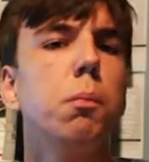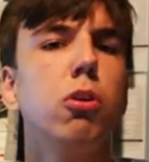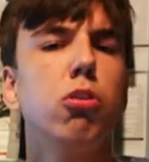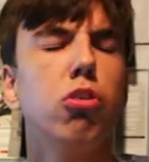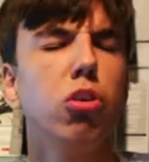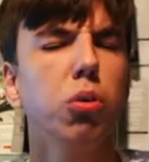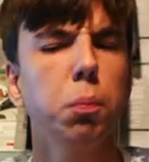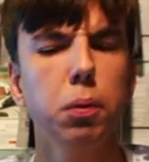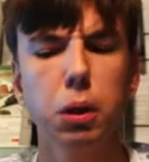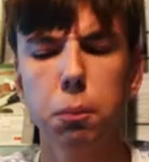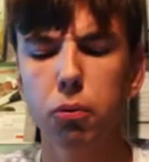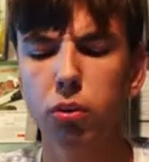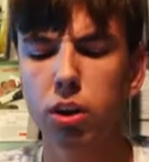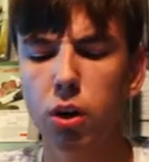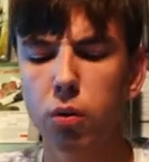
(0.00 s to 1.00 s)
Do
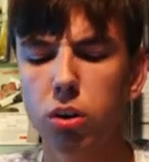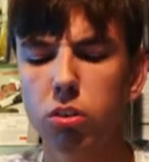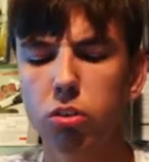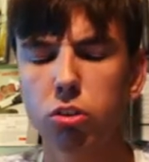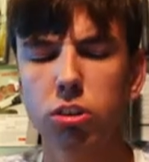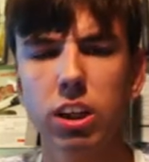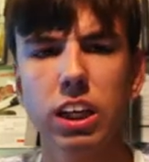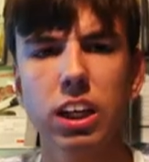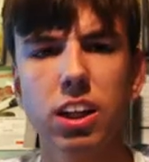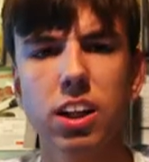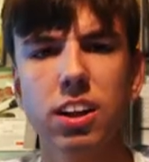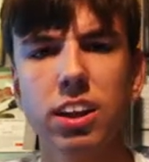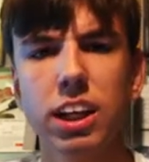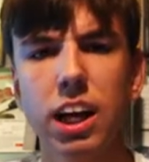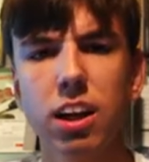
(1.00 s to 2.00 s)
people go skiing in
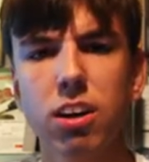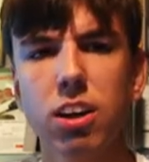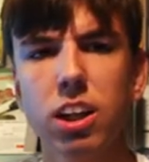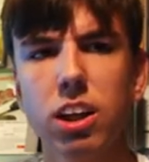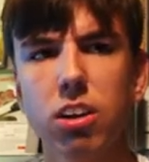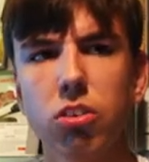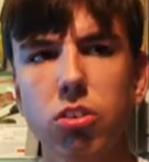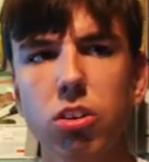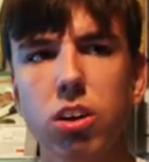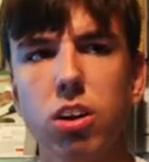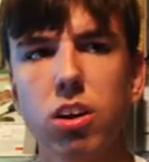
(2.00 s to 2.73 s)
the Andes?